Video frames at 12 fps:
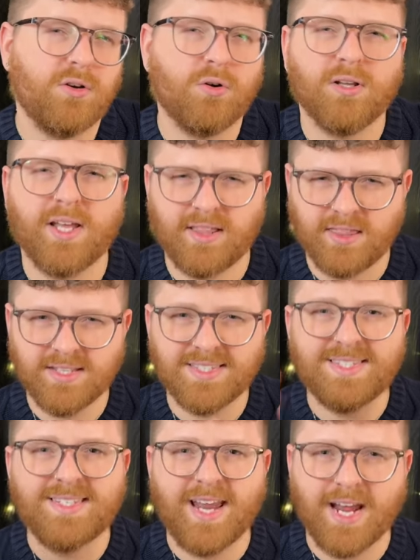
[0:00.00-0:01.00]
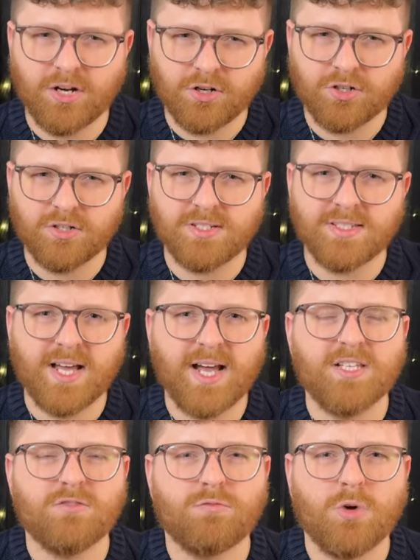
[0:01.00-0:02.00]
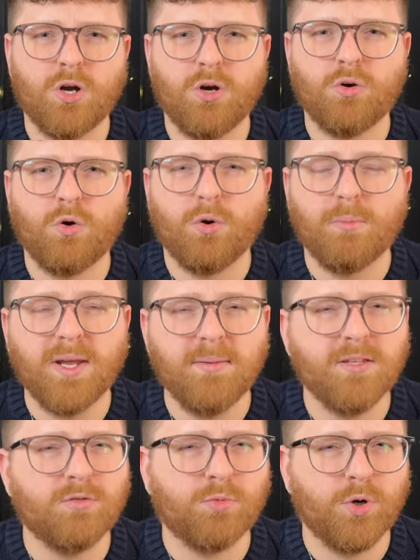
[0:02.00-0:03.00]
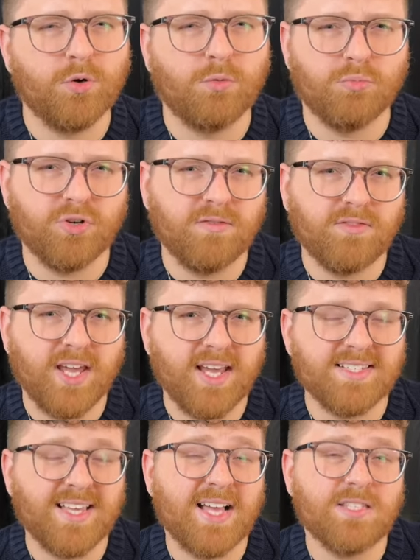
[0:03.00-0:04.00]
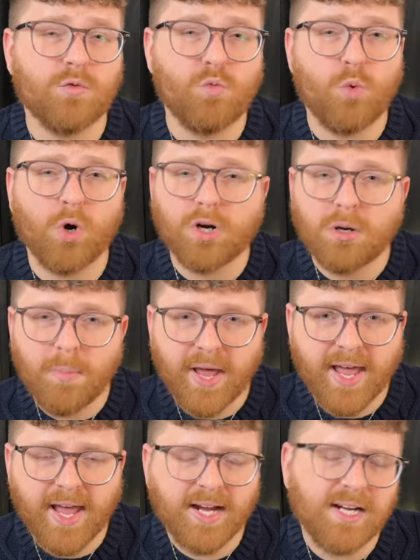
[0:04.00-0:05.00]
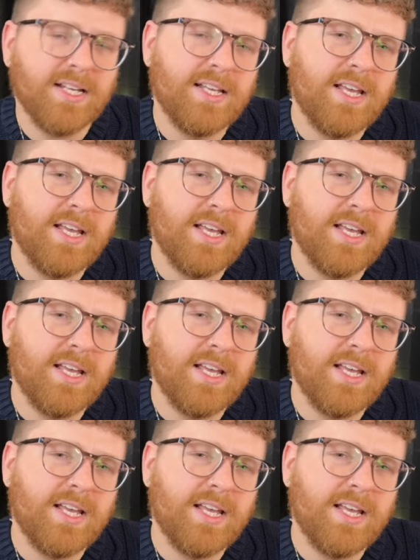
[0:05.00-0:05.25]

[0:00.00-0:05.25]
or like the standard size Rogue, or maybe the Rogue briefcase as a work bag,